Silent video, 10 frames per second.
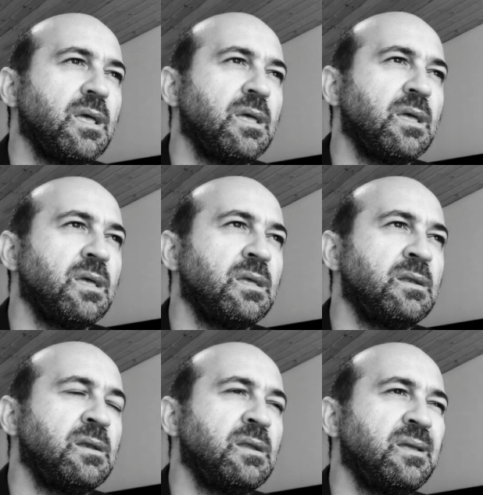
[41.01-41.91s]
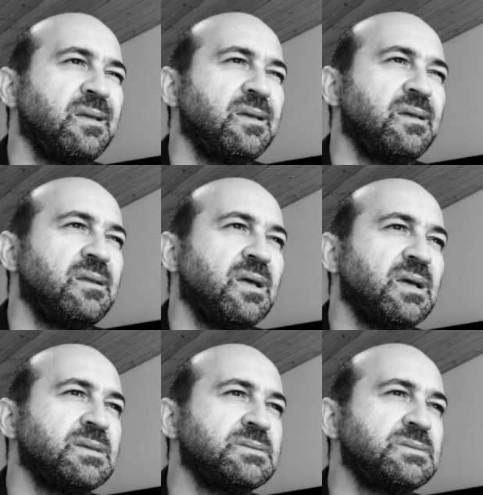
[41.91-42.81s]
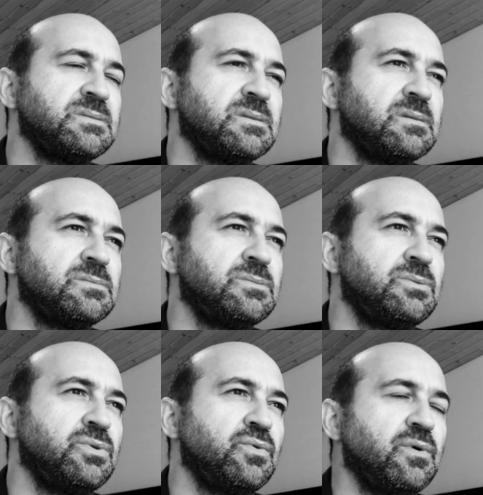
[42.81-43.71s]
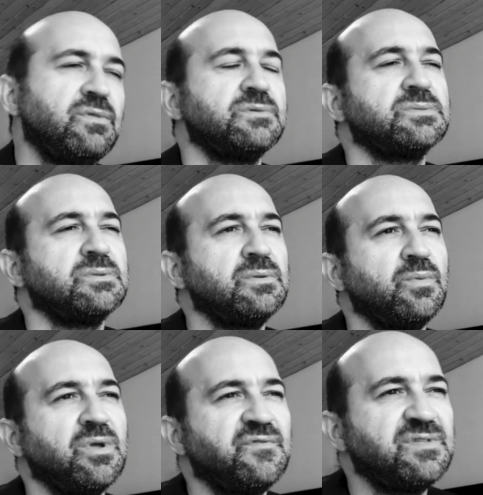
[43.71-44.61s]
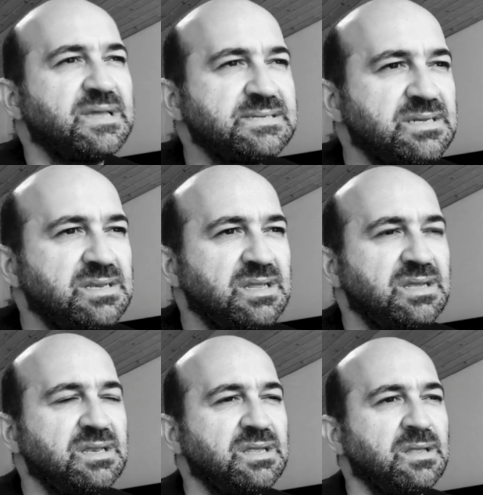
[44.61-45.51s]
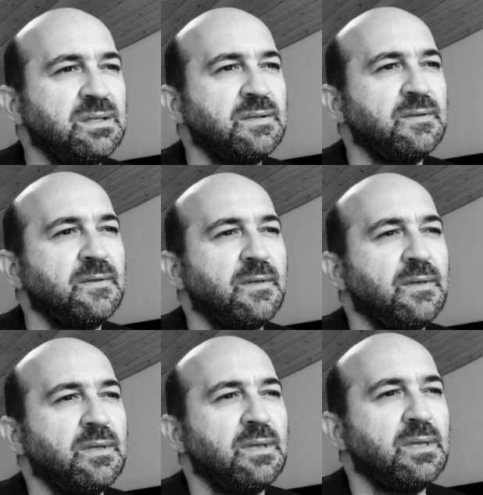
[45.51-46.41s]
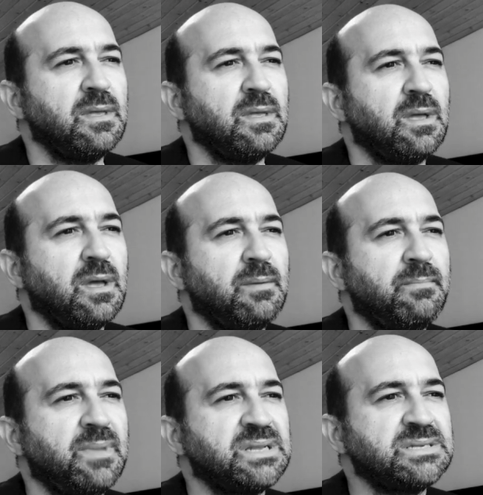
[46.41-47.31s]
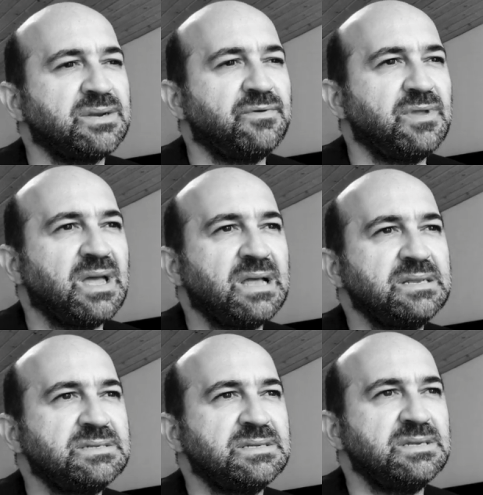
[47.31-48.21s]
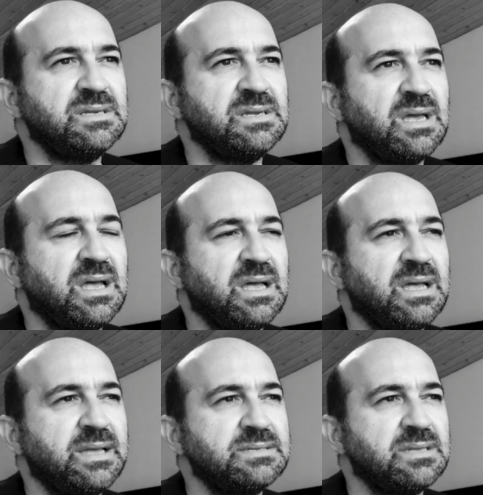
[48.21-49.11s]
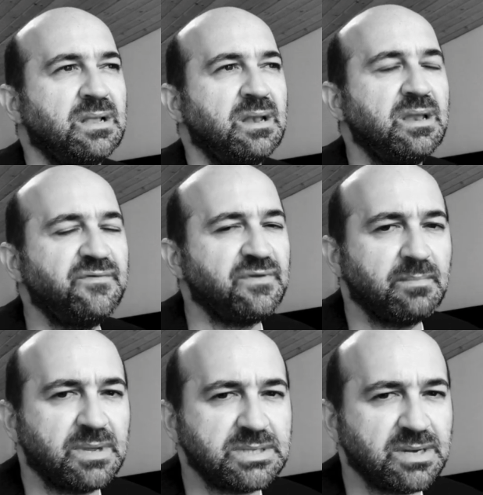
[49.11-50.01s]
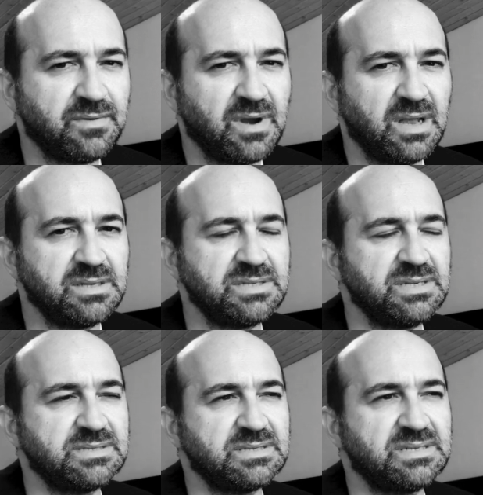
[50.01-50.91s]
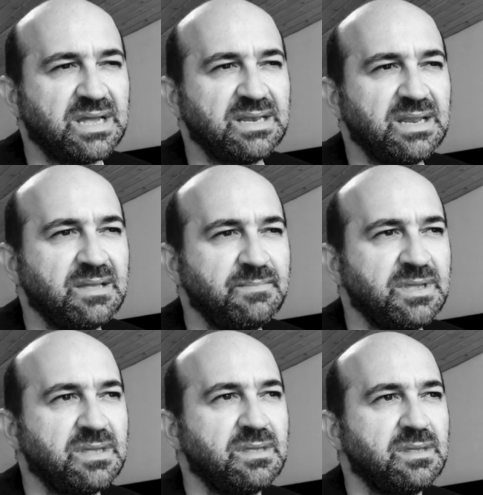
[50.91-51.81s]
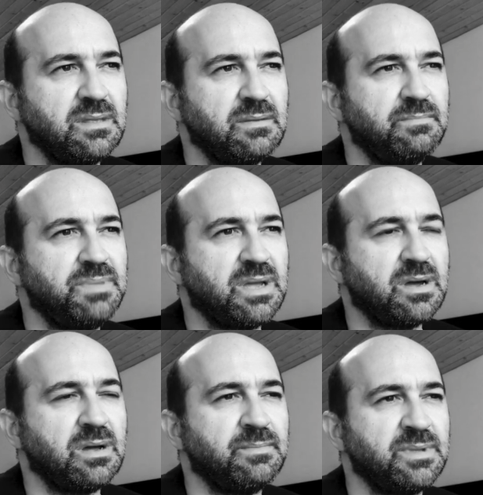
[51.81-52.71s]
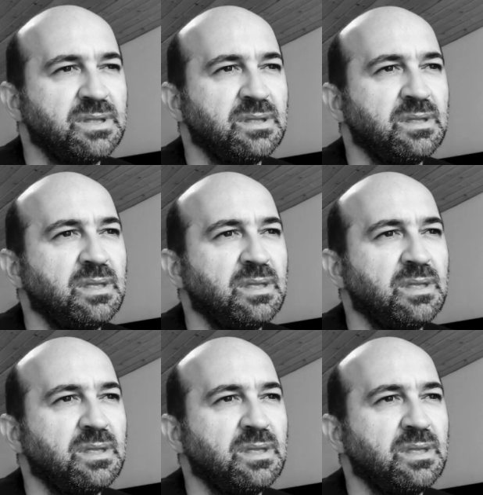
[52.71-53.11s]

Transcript: and it has to do with a certain way of designating materiality as a living materiality, as a dynamic becoming